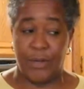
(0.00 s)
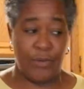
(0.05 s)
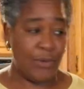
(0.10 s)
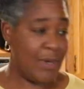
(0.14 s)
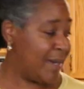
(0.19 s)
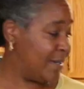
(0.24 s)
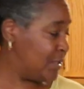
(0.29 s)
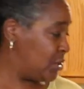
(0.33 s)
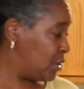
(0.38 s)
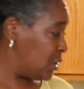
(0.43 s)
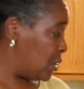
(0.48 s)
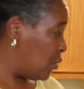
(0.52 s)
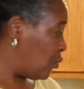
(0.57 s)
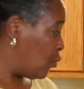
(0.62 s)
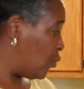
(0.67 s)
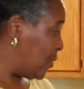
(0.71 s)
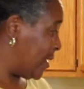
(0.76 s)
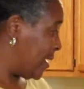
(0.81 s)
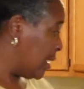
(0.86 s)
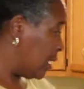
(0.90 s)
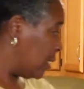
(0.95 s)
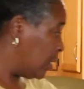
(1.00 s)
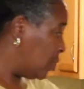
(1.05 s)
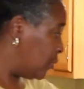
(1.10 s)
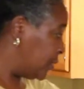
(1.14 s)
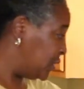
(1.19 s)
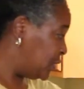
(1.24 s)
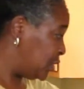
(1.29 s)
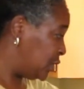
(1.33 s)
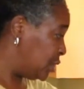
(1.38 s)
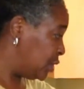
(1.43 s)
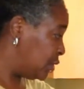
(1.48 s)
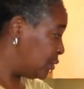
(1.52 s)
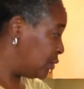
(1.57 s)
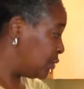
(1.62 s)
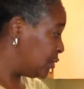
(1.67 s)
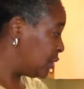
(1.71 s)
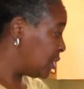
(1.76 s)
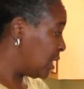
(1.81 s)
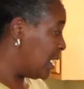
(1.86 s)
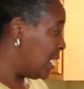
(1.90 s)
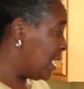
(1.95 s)
Okay, so we are going to
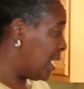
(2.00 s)
use